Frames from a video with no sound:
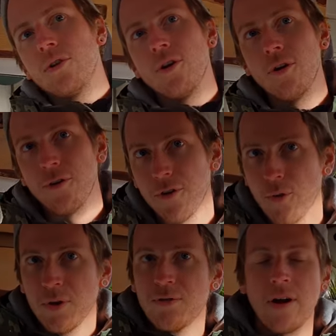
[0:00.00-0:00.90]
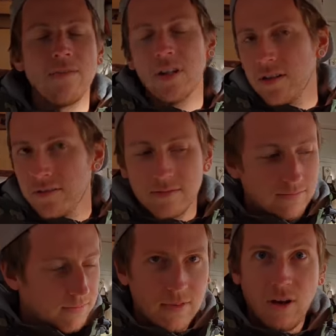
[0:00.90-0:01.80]
no, no, no, no. We travel
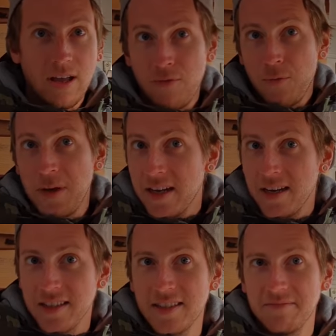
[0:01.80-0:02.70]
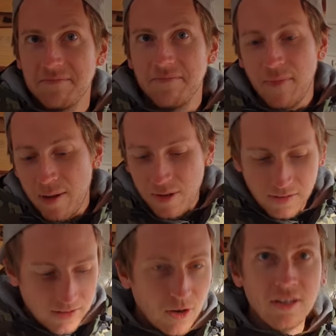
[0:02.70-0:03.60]
every weekend. Okay. Maybe
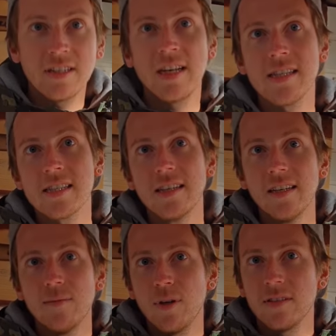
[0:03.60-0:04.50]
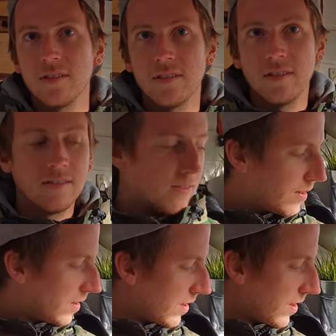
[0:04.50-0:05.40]
on holidays, yeah, but uh, as
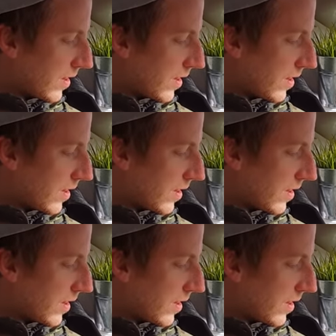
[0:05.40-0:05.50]
much as we